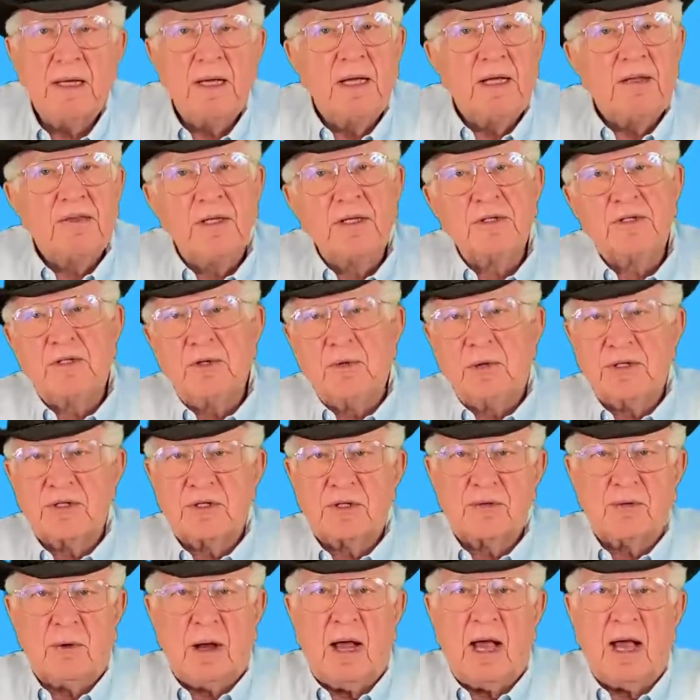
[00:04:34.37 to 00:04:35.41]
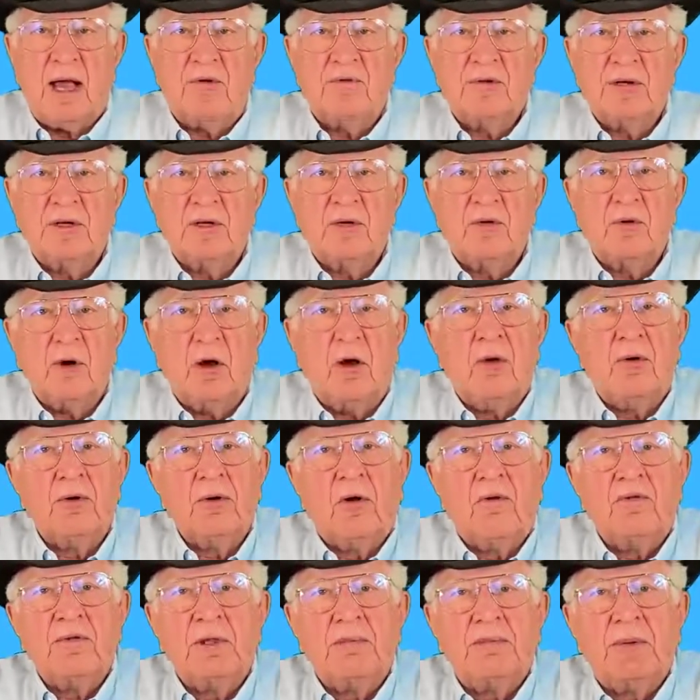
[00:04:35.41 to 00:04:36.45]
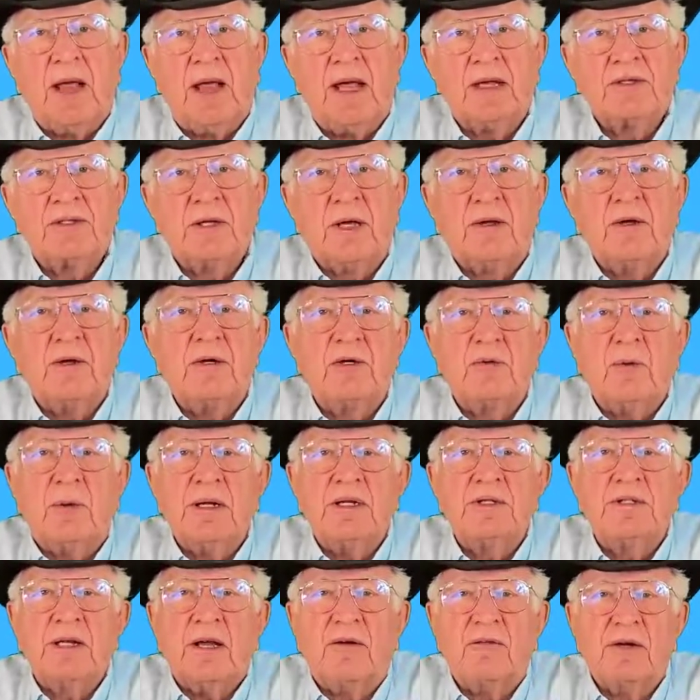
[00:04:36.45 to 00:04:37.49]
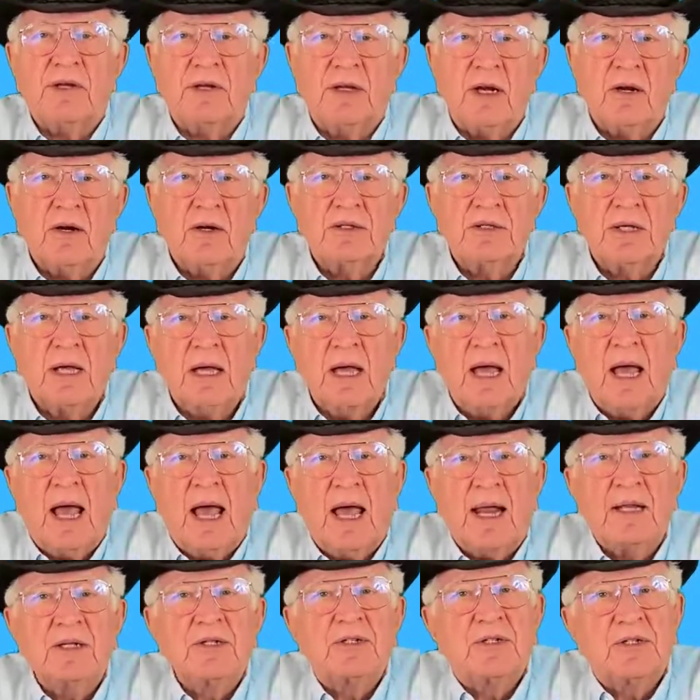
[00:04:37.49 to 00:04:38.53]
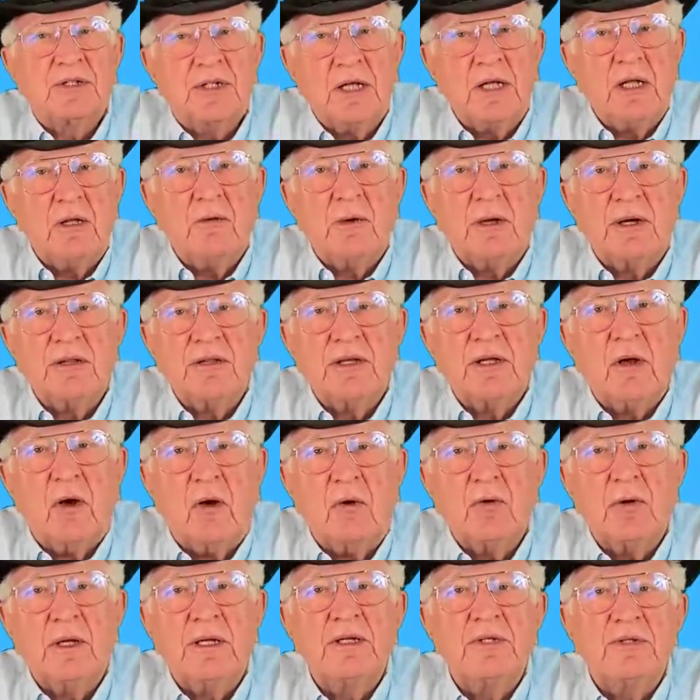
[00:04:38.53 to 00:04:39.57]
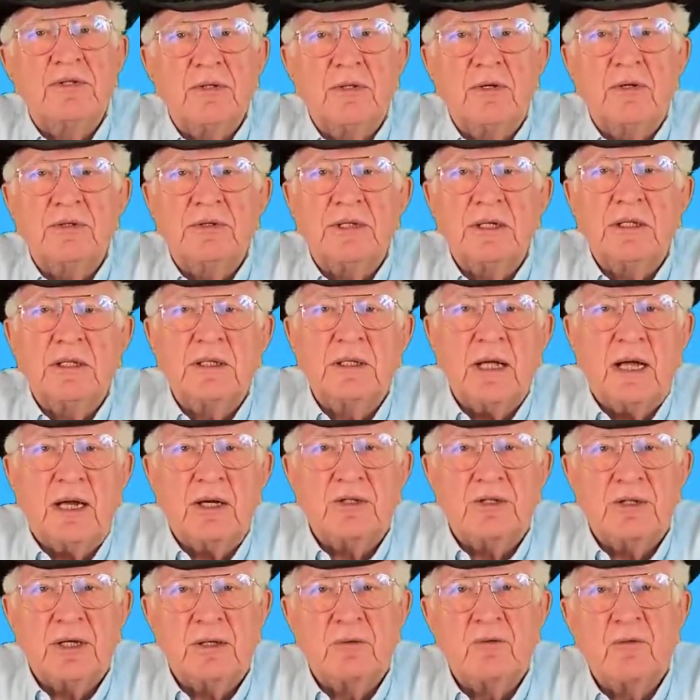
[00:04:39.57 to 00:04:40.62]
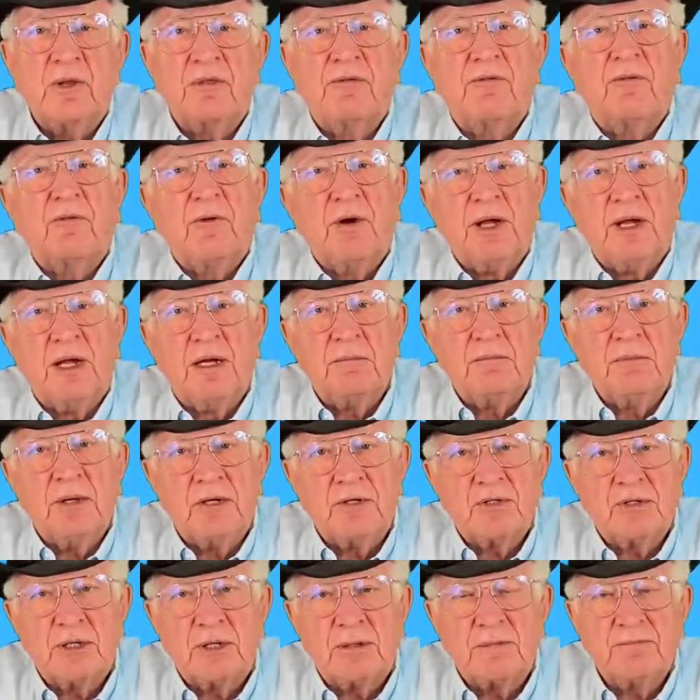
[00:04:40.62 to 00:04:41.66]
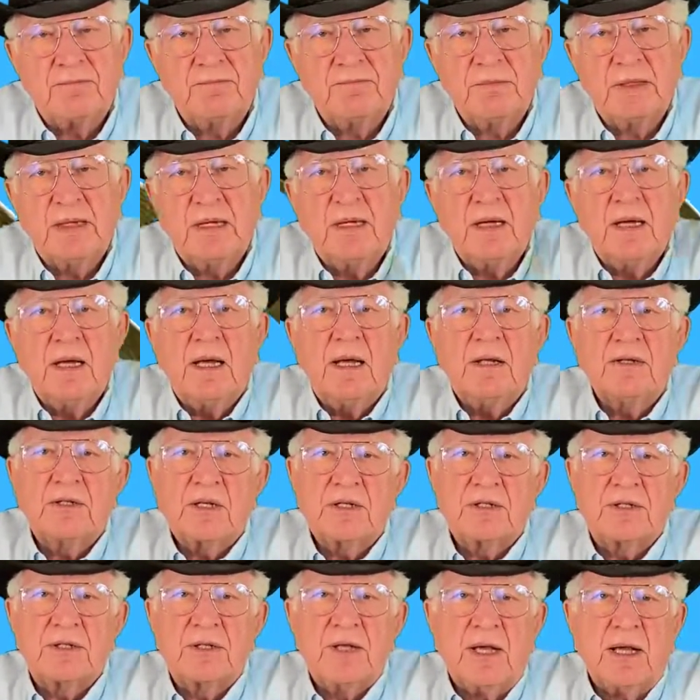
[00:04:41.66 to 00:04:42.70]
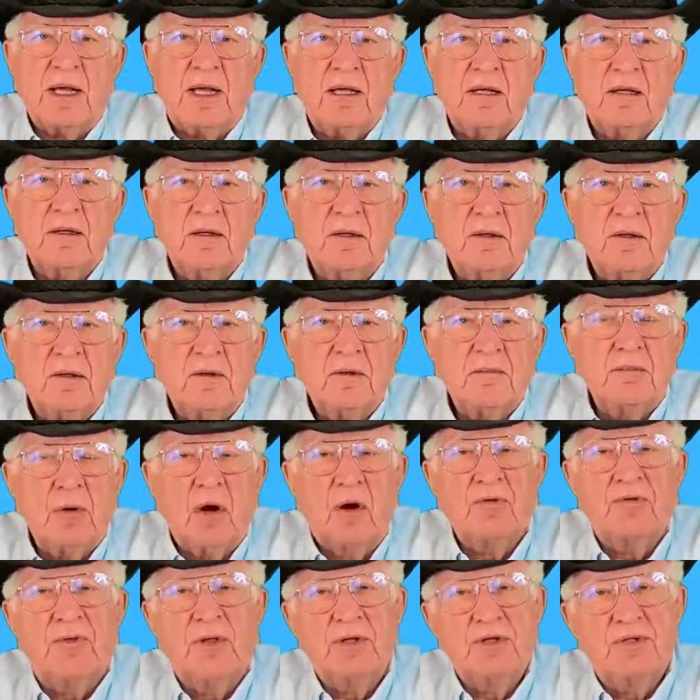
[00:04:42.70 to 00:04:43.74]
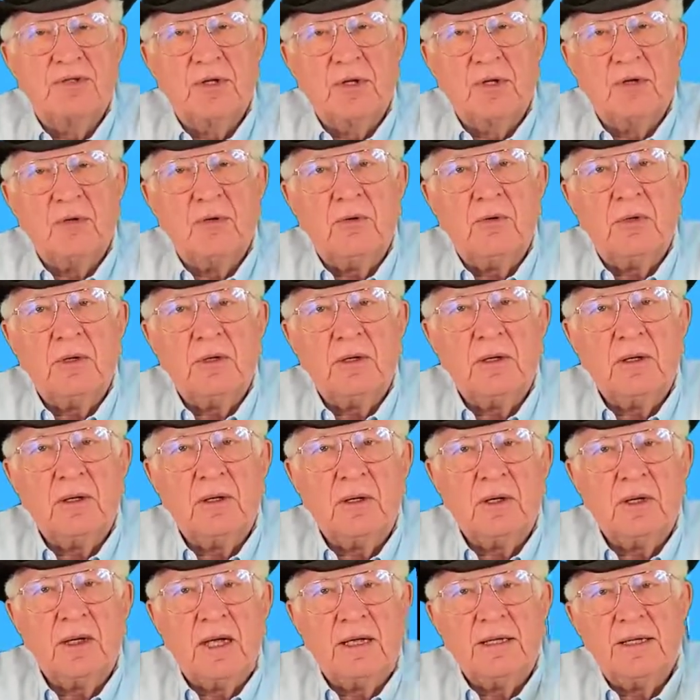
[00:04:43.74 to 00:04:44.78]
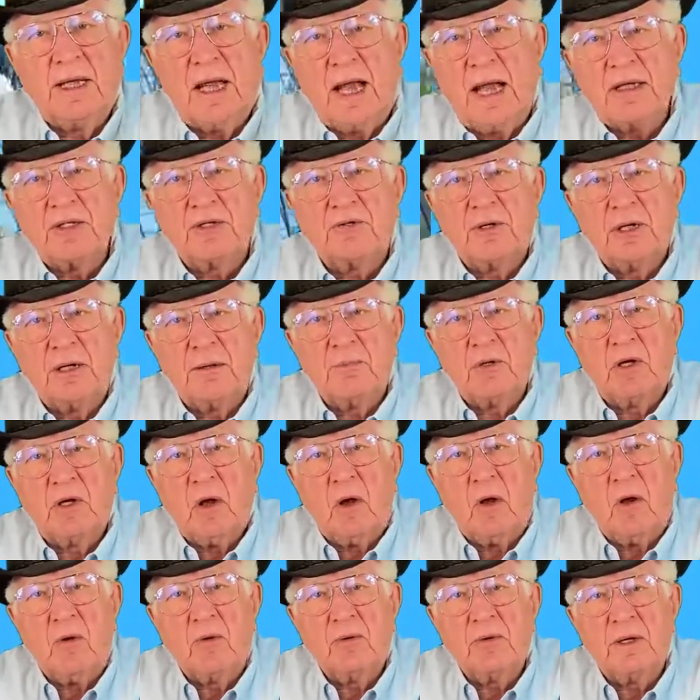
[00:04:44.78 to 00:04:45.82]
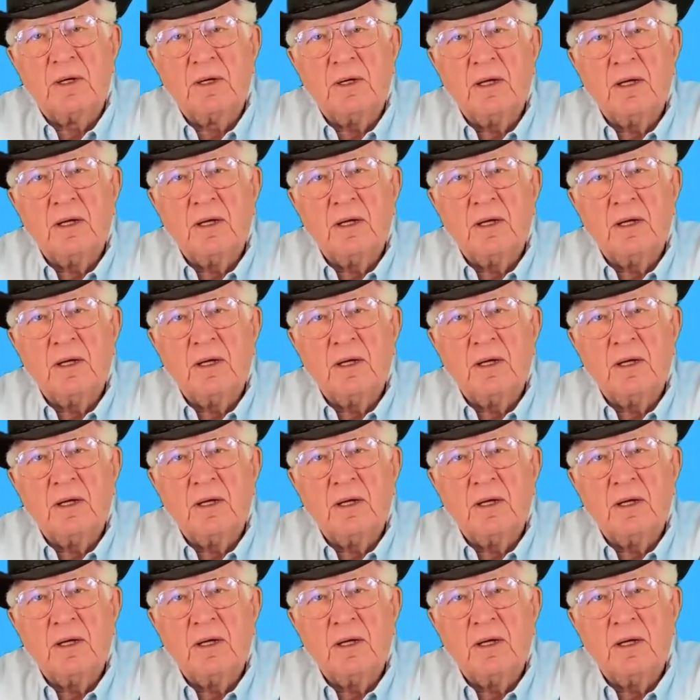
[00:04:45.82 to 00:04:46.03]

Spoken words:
This zoo has thrived and grown over the past 127 years and is still one of the only zoos in the nation with free admission. Just think, both the zoo and the ice cream cone